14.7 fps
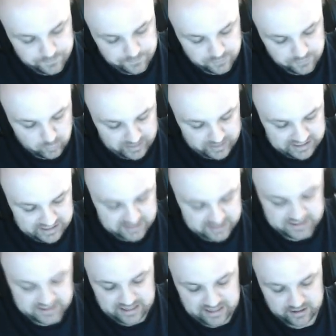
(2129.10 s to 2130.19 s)
we need to
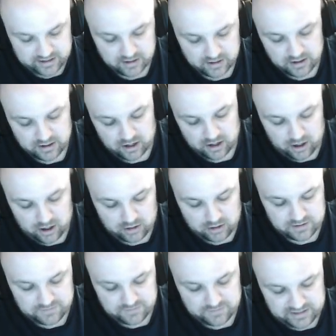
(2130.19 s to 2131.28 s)
take all
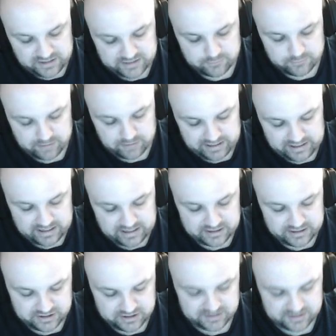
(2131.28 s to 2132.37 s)
of these right
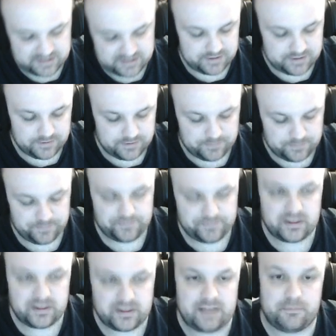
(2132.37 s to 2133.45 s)
edges
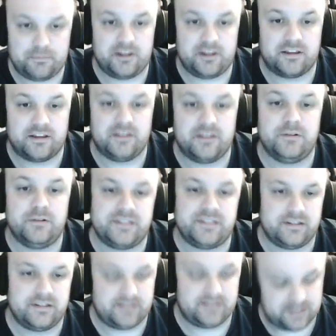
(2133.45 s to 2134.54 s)
and plug those
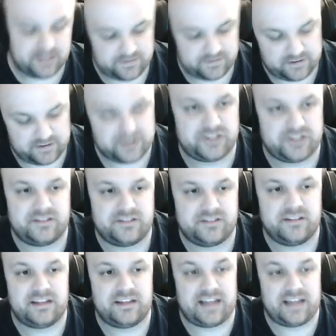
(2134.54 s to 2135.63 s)
into the function
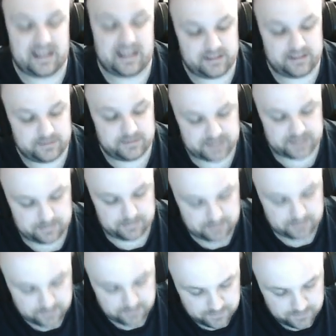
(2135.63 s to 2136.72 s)
and add those up.
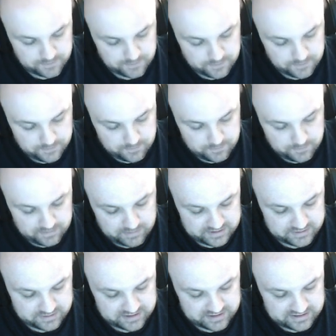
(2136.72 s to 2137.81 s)
Right? So
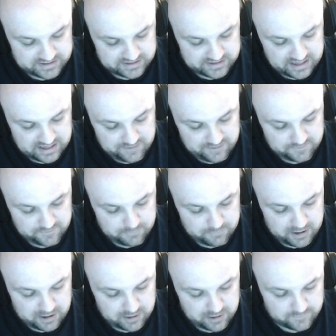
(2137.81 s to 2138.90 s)
this is f of pi
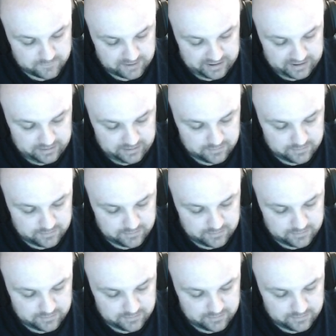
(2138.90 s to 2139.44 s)
over 8